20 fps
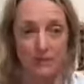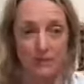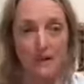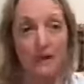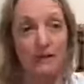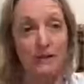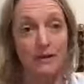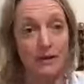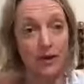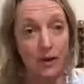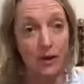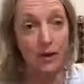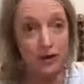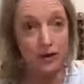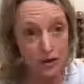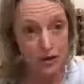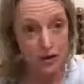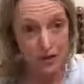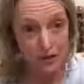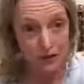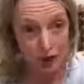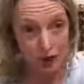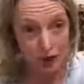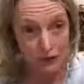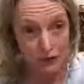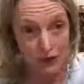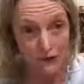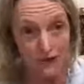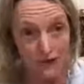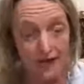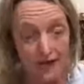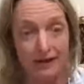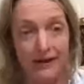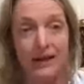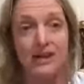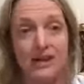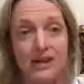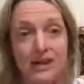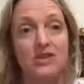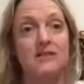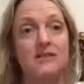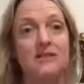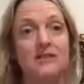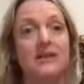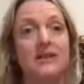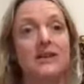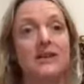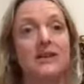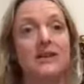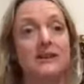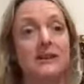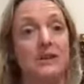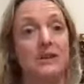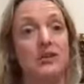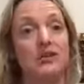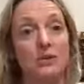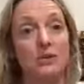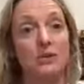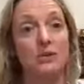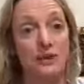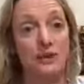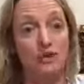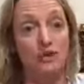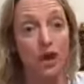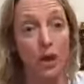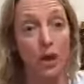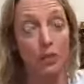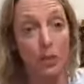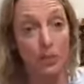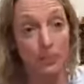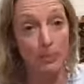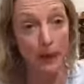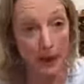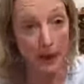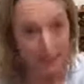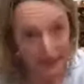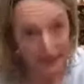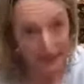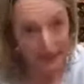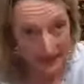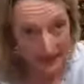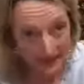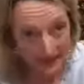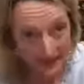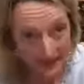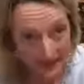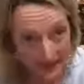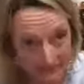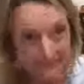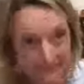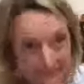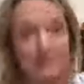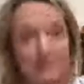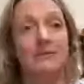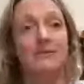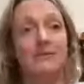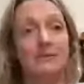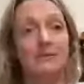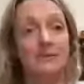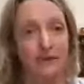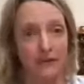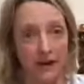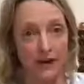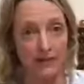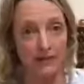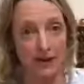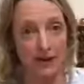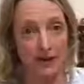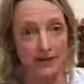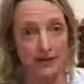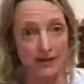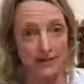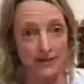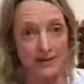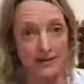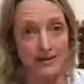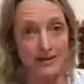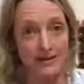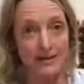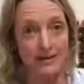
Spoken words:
If you're not doing the dolphin variations, then you're doing turbo puppy for 5 breaths